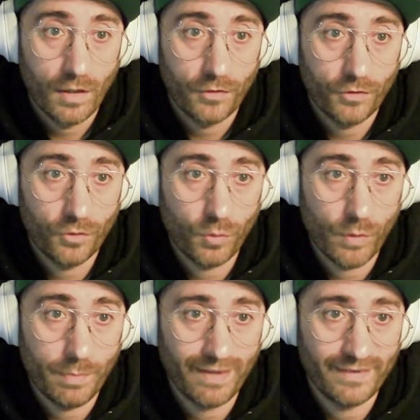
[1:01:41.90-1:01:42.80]
So
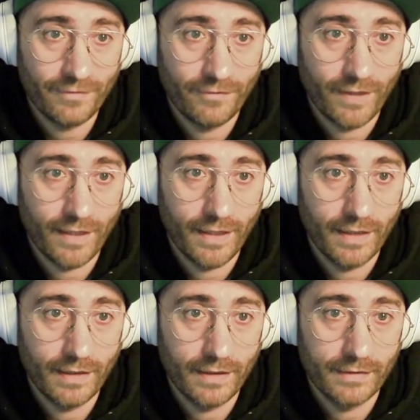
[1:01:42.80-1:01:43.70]
we pass the
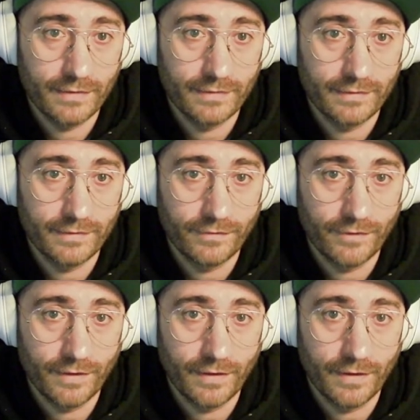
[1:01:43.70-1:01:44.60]
file, and this is the
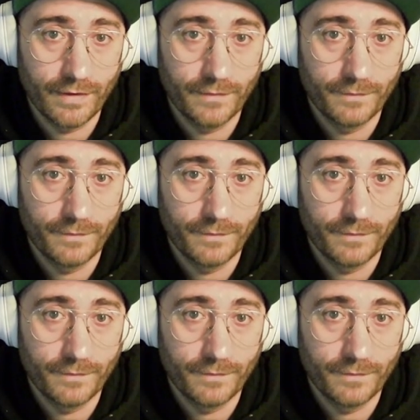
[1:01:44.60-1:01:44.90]
file.